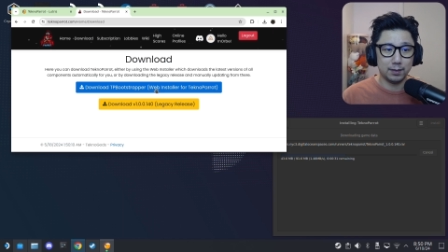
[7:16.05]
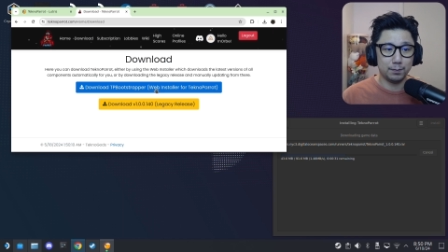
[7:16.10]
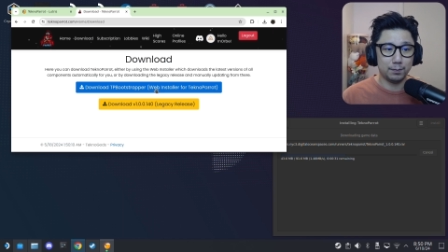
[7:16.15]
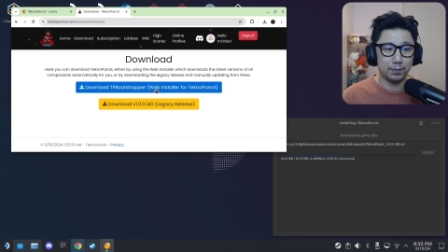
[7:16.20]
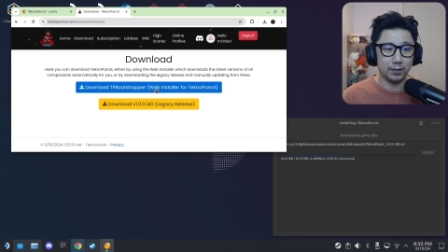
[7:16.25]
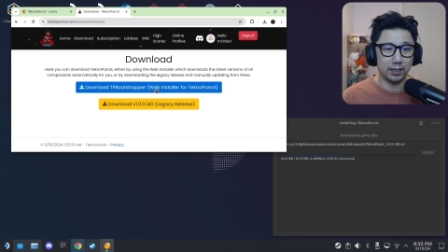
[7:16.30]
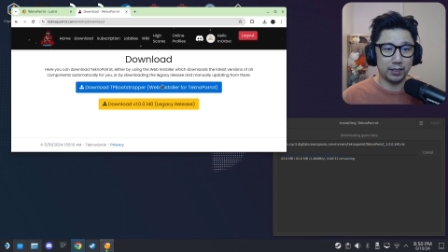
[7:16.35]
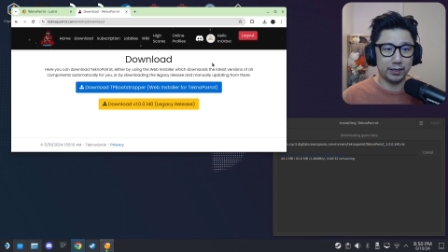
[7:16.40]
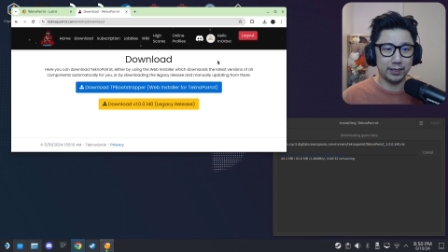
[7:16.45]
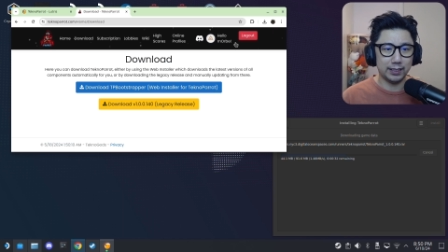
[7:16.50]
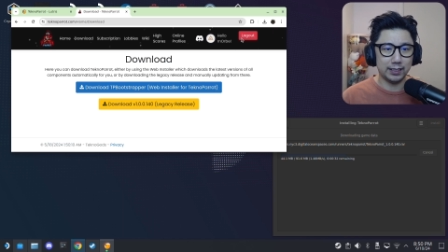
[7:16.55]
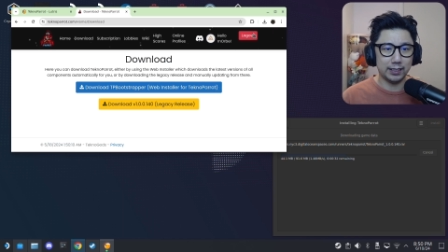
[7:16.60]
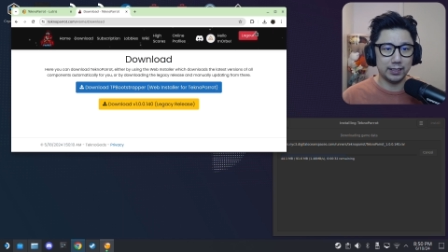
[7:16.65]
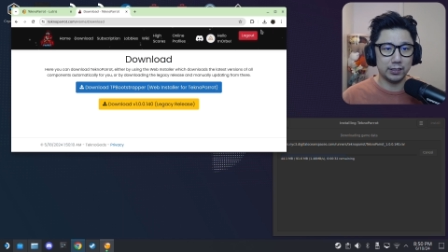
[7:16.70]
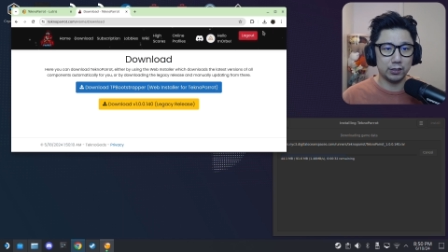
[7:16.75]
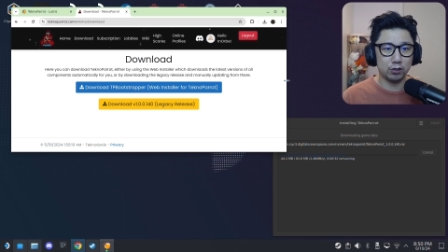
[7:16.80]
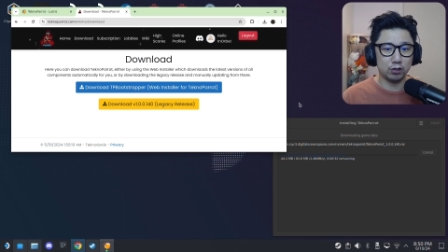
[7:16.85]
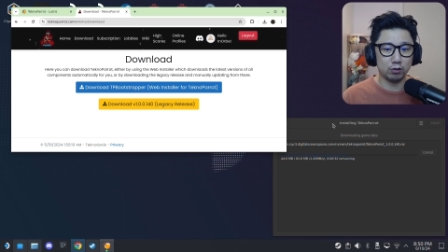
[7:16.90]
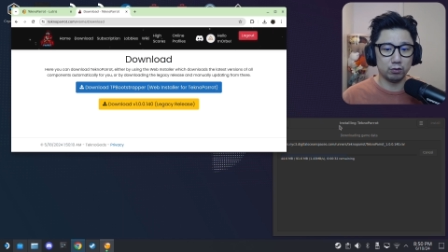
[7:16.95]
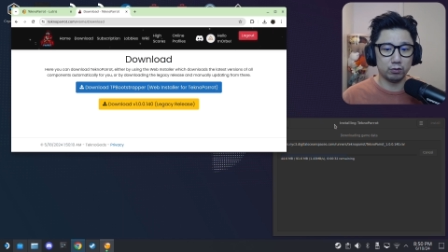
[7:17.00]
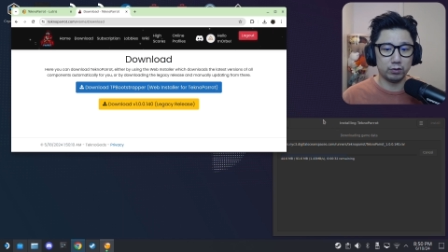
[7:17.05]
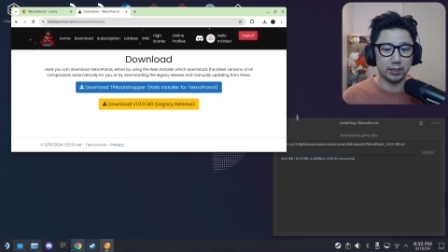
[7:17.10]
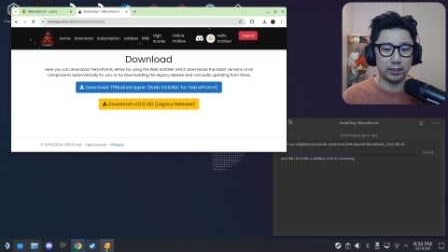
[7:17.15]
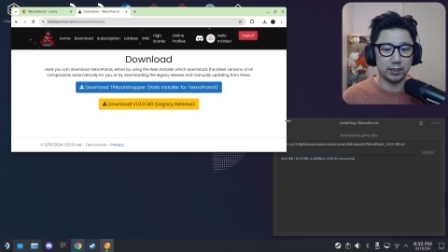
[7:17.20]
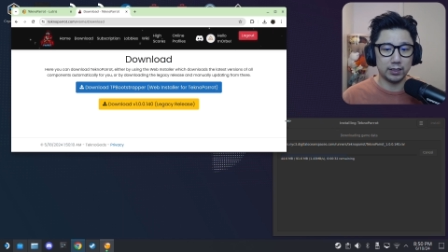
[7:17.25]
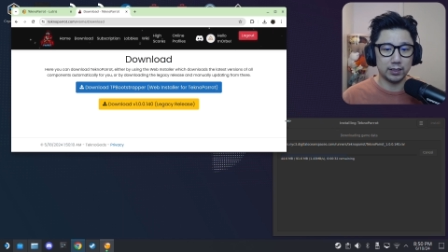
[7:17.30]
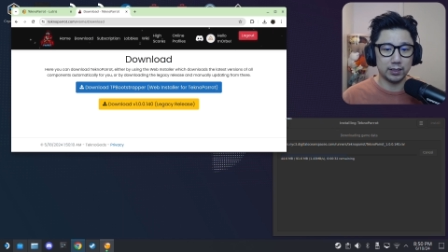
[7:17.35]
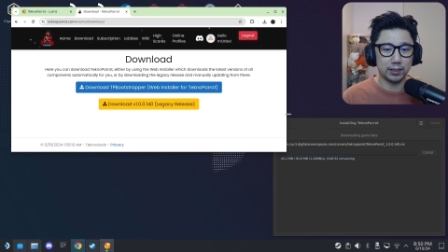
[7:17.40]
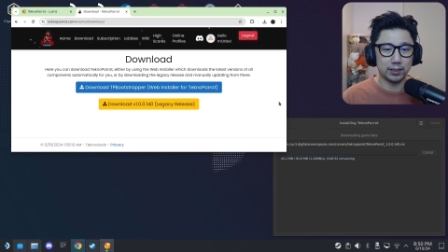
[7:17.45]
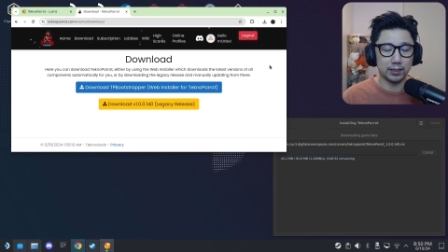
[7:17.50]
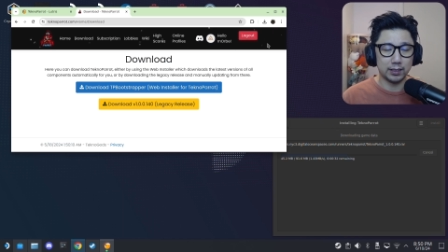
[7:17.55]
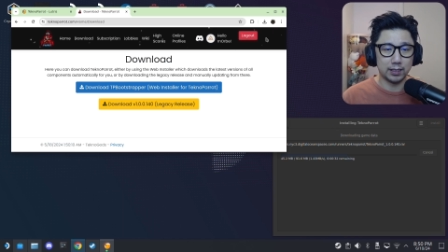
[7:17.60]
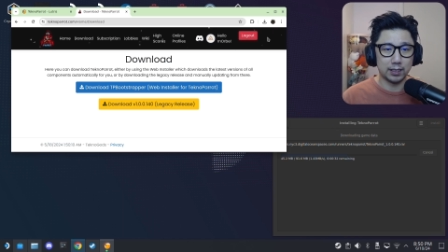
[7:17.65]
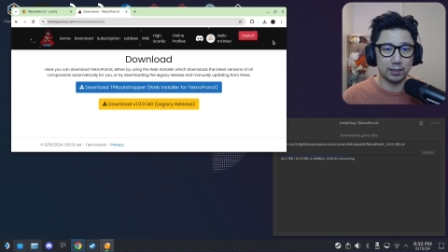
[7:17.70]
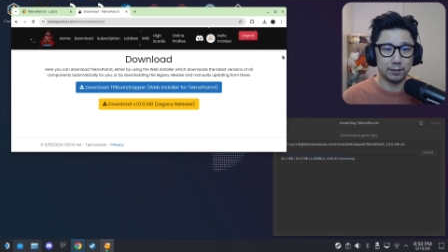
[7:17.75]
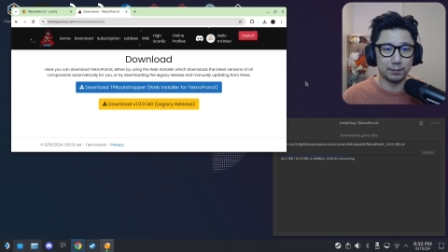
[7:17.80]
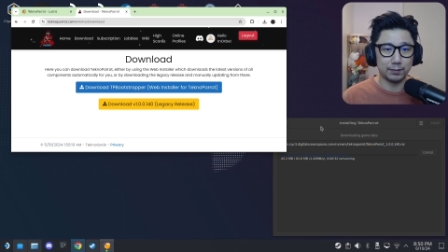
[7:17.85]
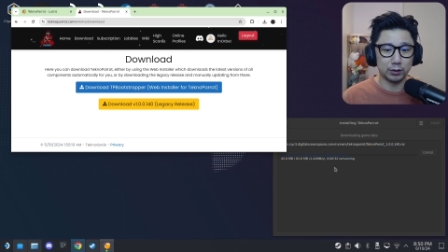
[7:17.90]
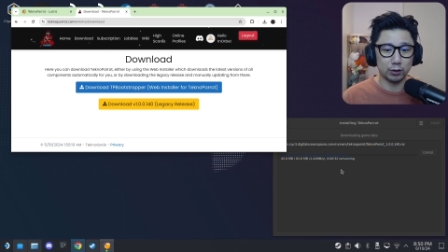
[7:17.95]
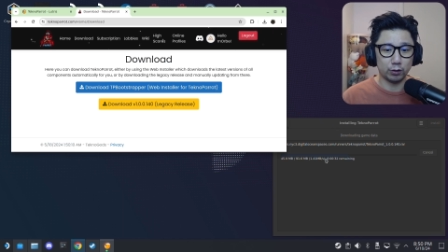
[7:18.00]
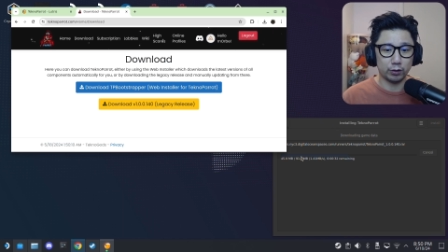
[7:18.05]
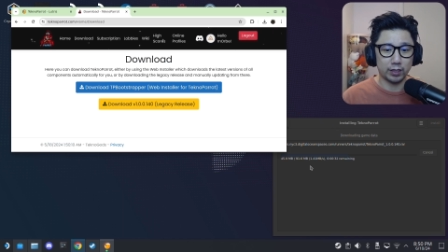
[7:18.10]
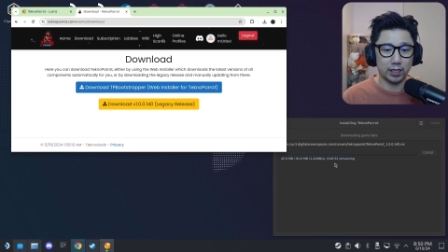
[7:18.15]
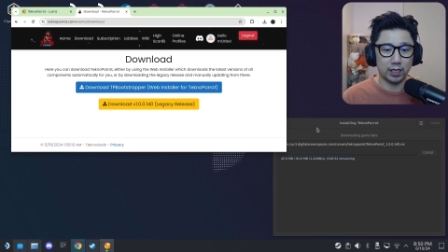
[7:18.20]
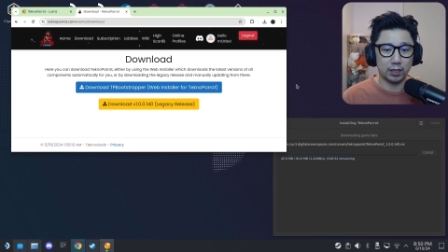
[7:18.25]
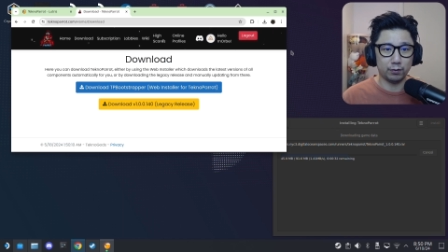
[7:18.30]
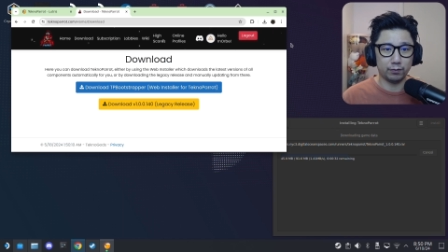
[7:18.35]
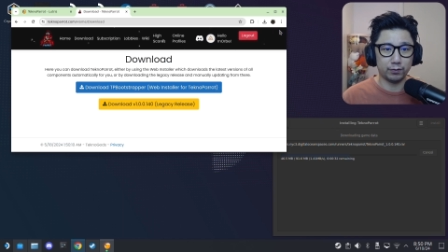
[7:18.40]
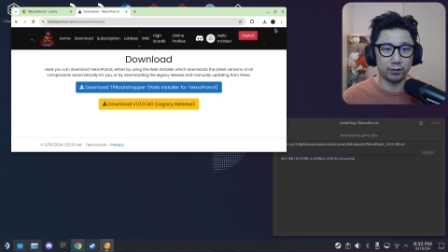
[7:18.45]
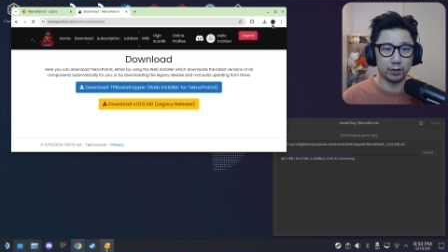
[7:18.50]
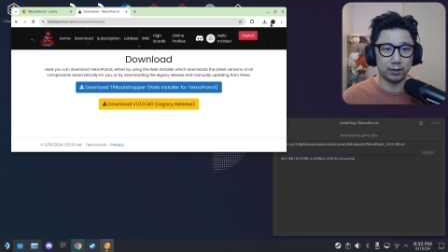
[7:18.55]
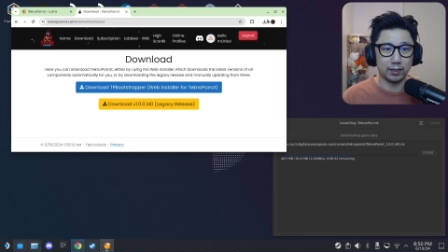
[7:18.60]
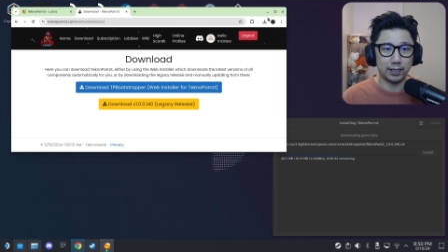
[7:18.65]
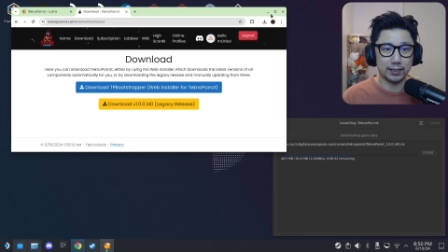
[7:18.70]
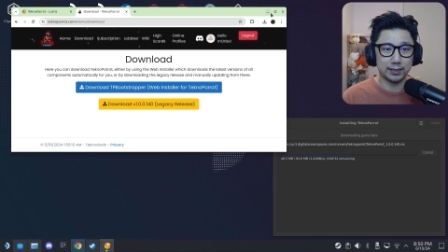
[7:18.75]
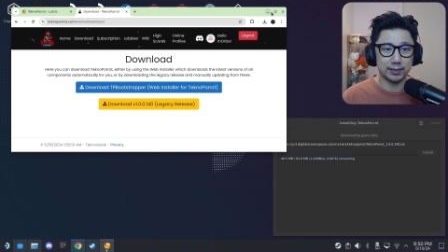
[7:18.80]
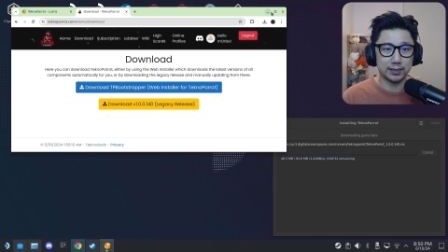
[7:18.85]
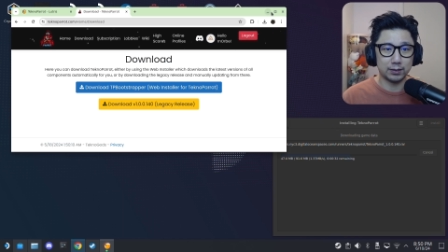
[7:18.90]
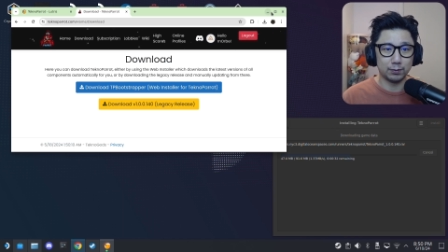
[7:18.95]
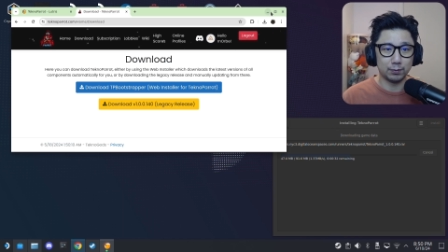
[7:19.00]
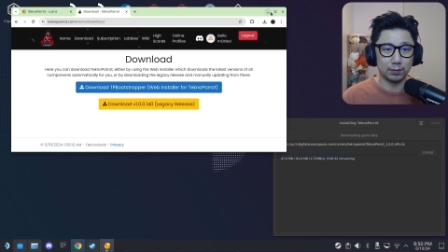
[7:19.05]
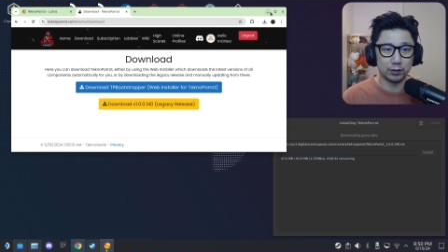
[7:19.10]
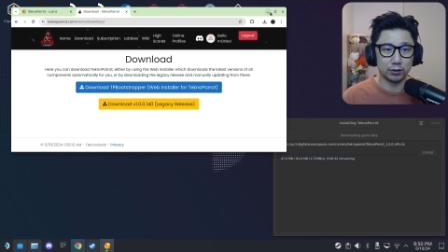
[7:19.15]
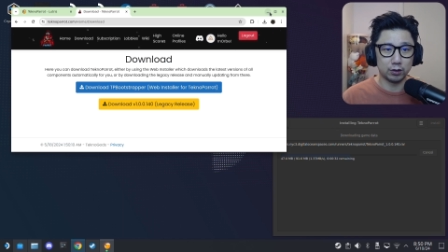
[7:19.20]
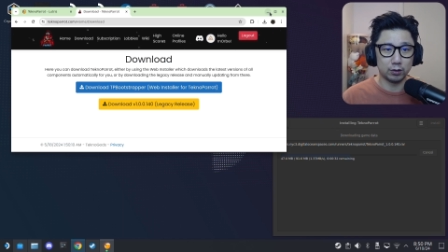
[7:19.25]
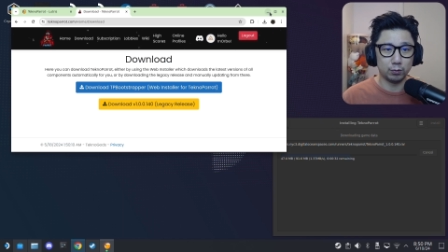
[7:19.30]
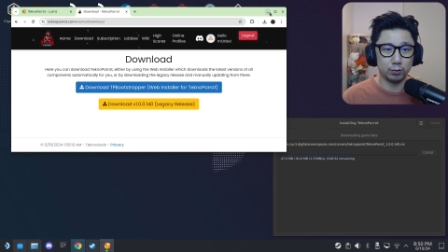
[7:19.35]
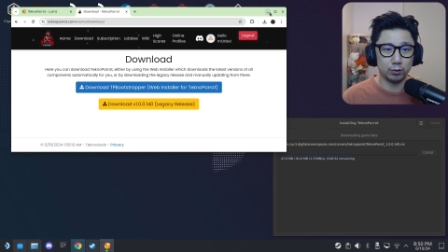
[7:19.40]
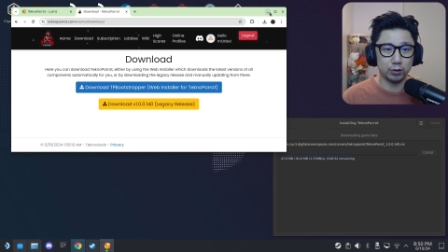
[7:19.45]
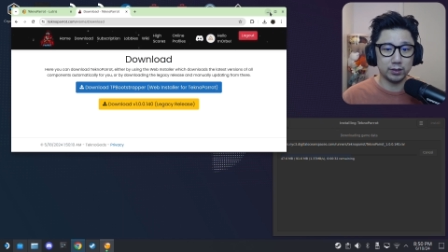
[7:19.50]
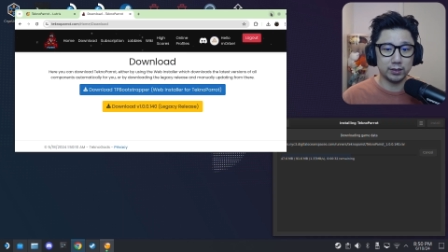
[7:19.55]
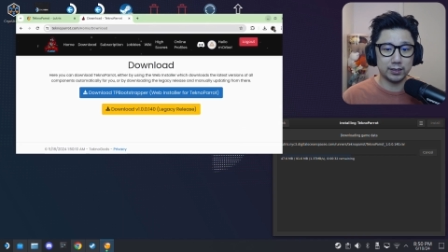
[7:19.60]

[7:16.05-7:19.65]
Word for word: but I think Initial D um, is okay with the legacy one. So we'll just